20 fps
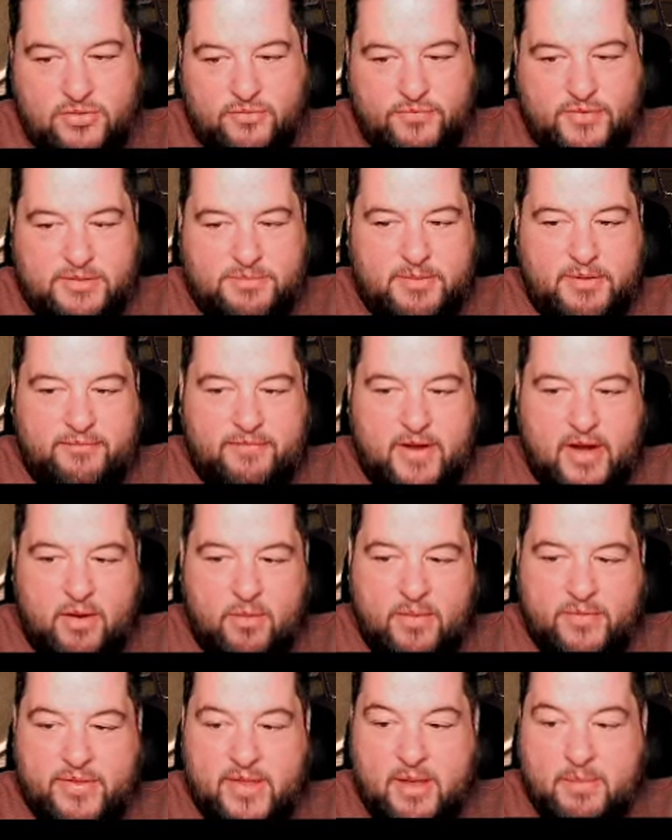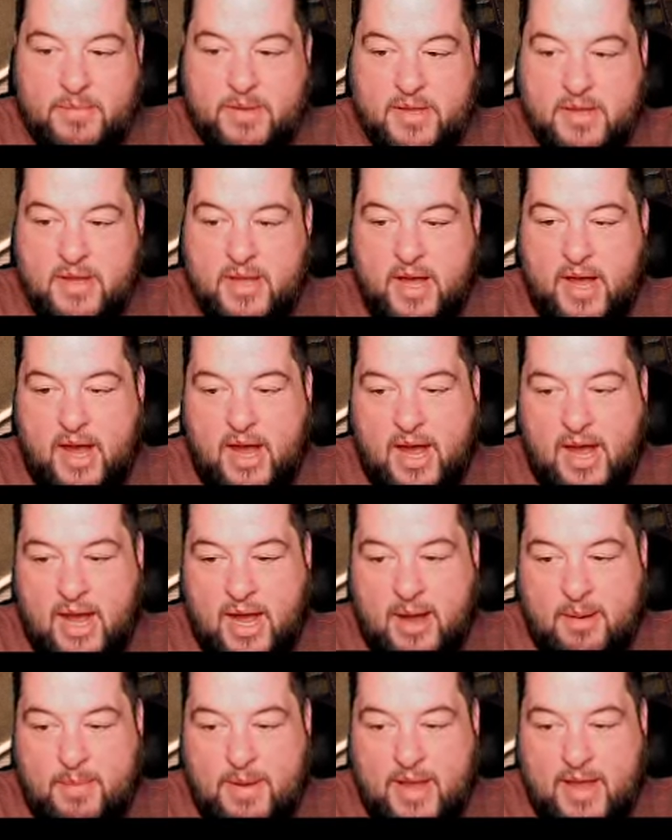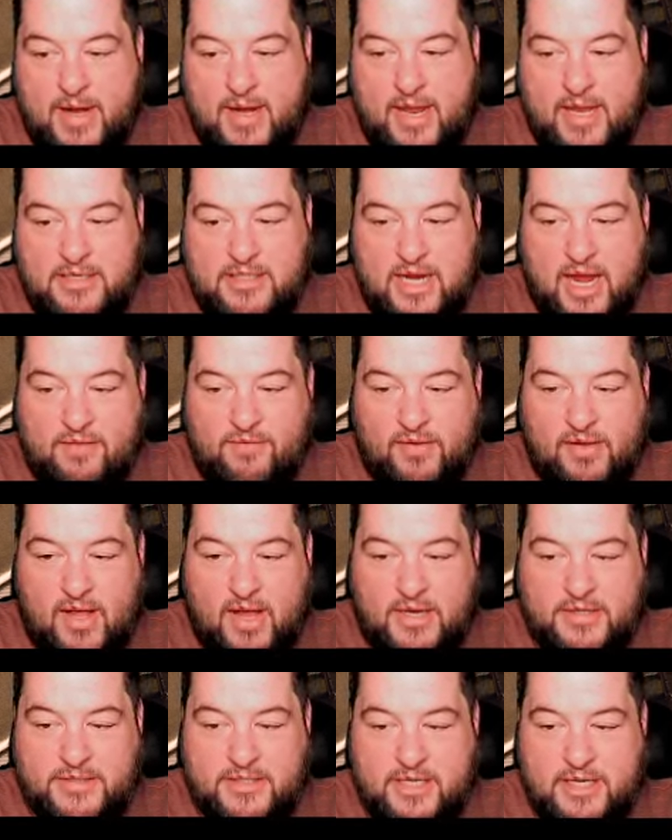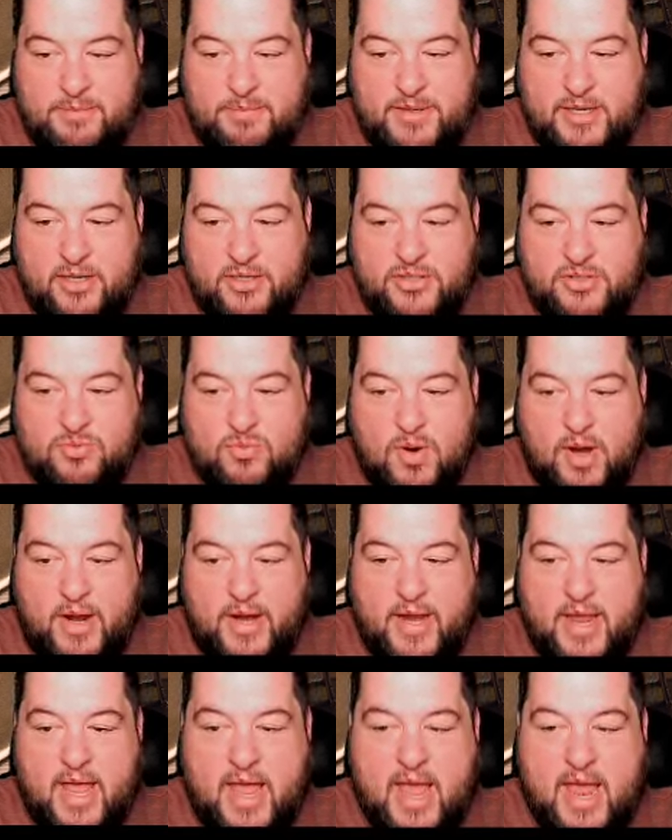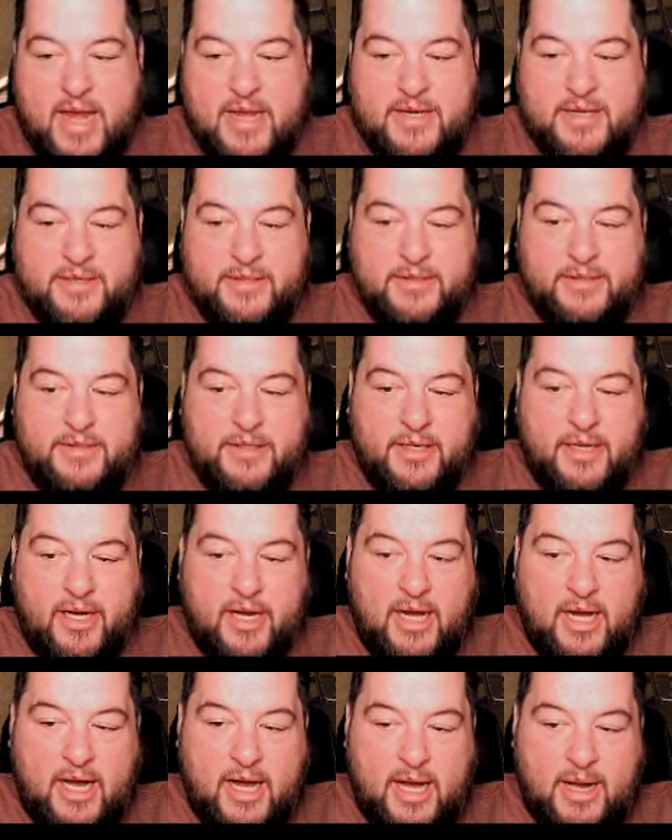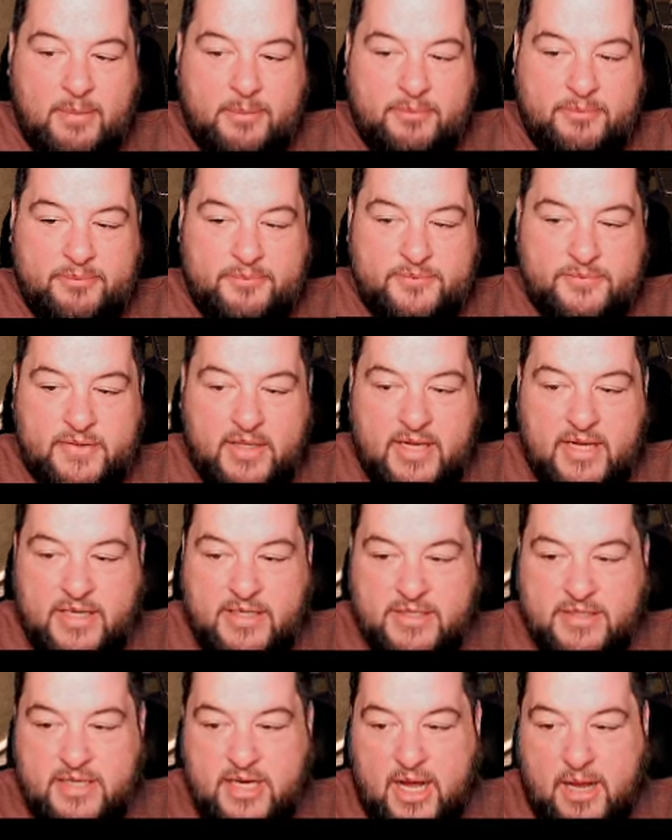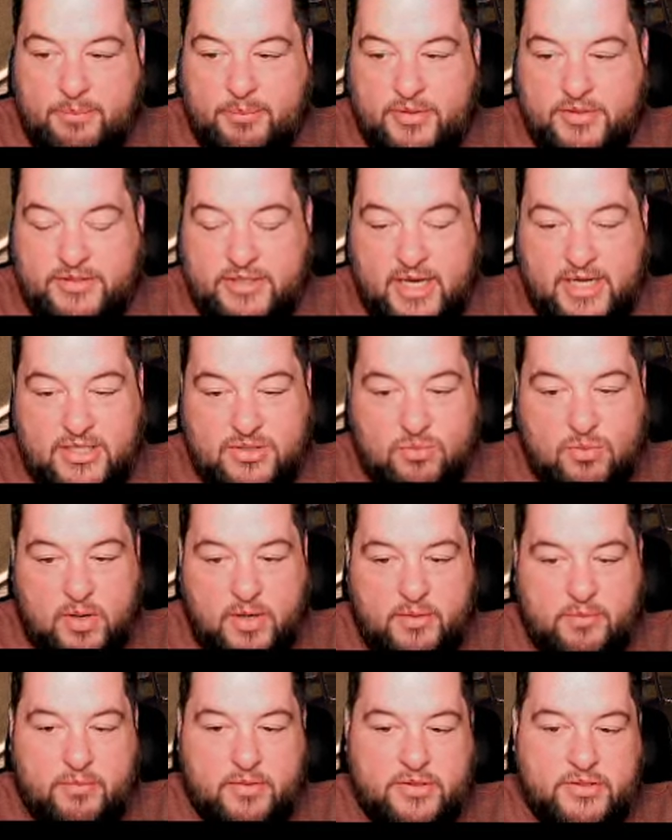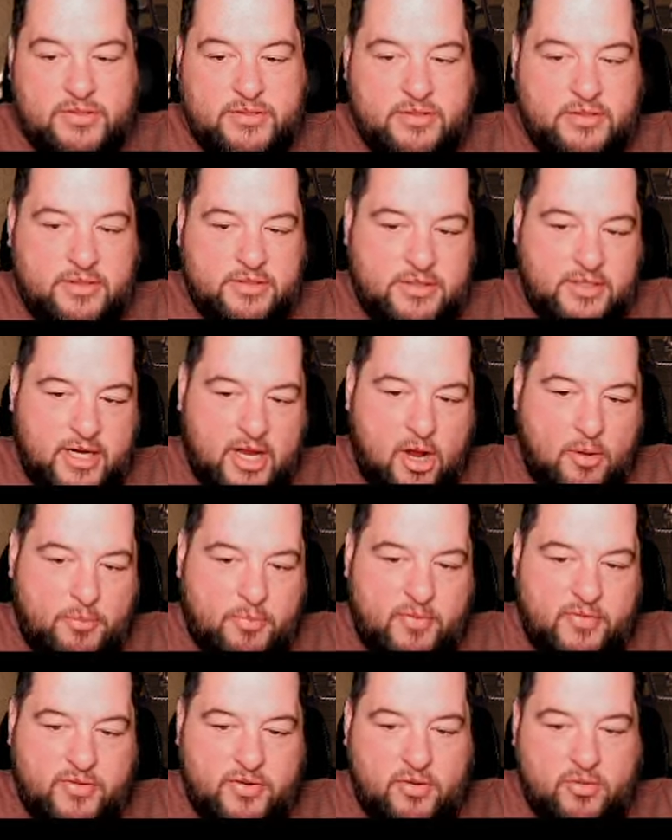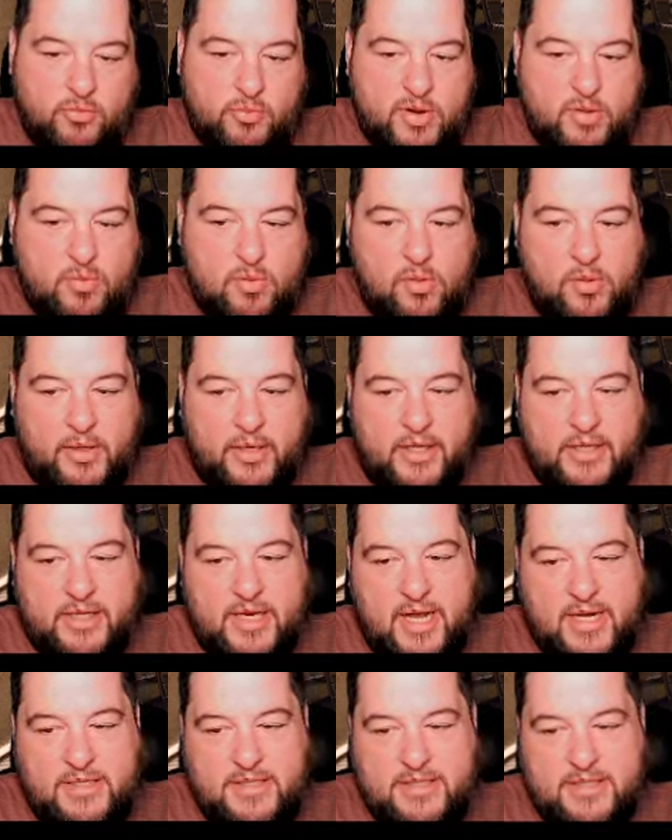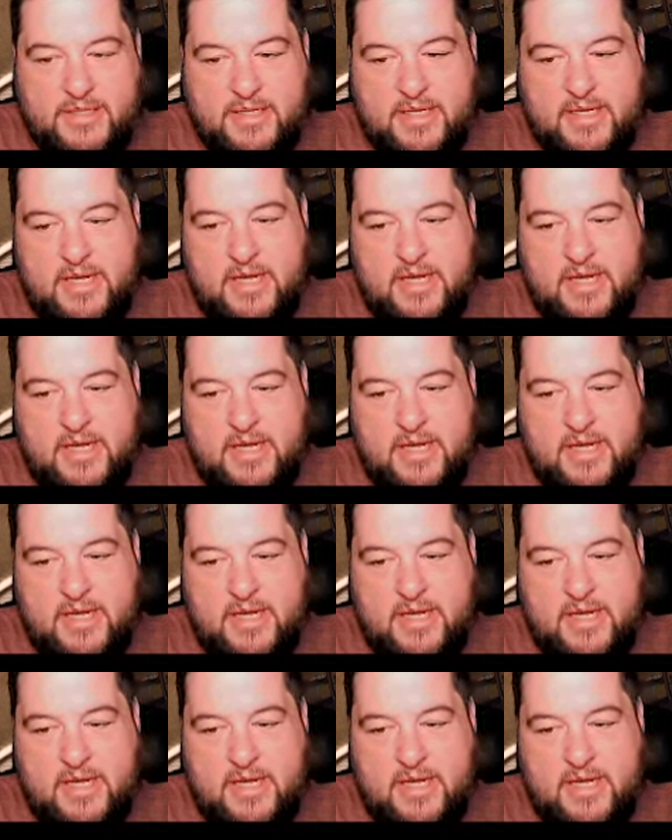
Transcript: So if you split fire with him, and he has high velocity, pierce 1, and he's got precise 1, which is going to help with your re-rolling and dice.